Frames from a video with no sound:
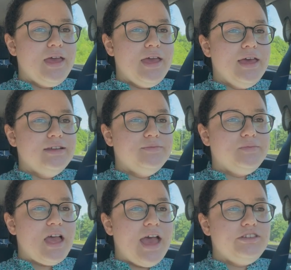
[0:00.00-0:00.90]

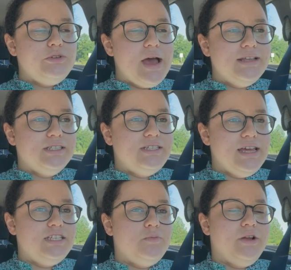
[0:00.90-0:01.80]
And I do
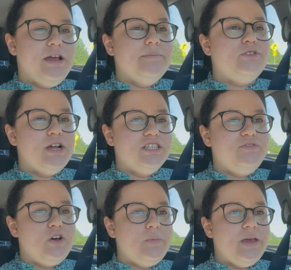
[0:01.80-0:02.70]
hesitate to bring up
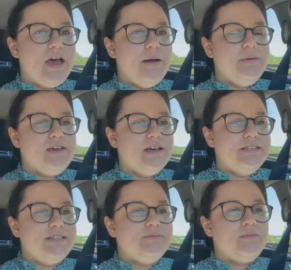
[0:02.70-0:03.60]
transphobia
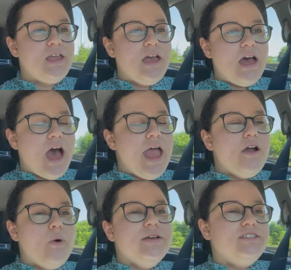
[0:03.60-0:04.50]
because I
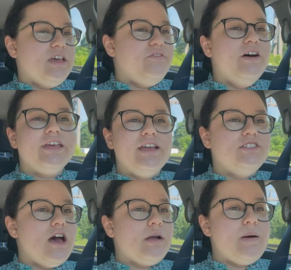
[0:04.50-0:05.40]
always get fucking
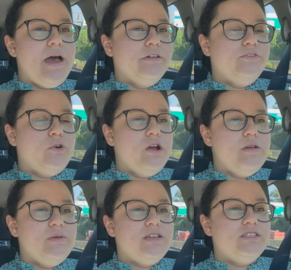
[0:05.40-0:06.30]
dogpiled for
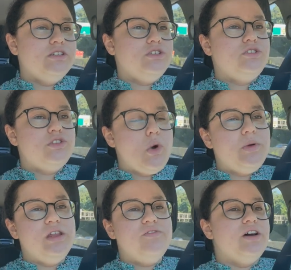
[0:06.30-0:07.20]
it because there's so
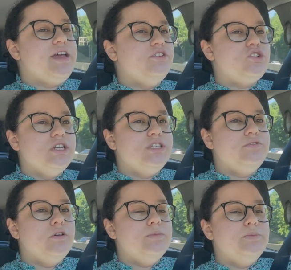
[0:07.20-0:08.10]
many fucking
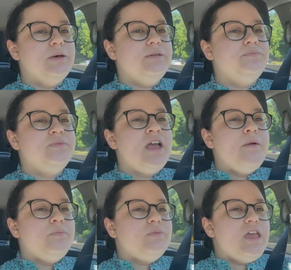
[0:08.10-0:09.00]
transphobes. But
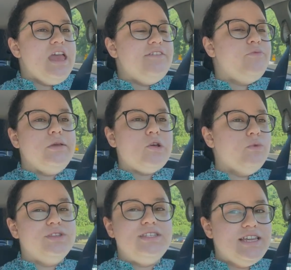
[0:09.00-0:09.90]
if we
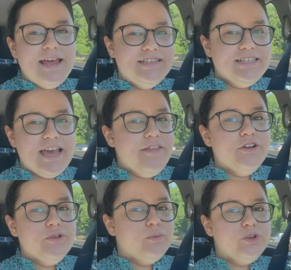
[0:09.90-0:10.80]
don't stand
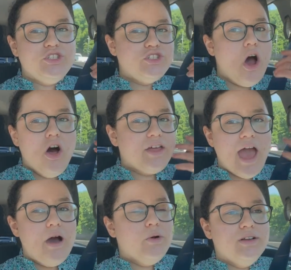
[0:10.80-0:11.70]
together, we're just all
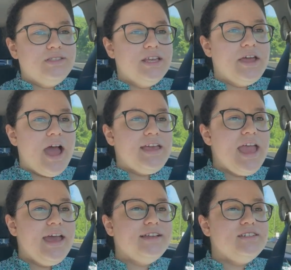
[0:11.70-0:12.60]
cowards. Like, I
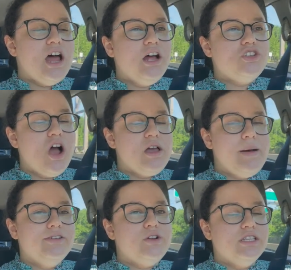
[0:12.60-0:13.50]
can't not talk
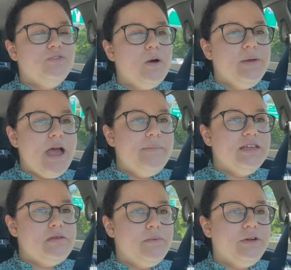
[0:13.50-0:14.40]
about transphobia
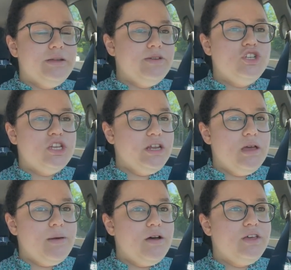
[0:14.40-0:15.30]
because people are going to be
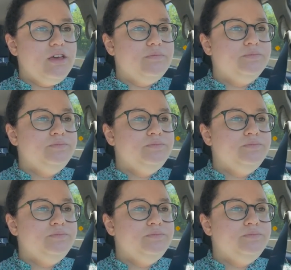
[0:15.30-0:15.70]
shitty about it.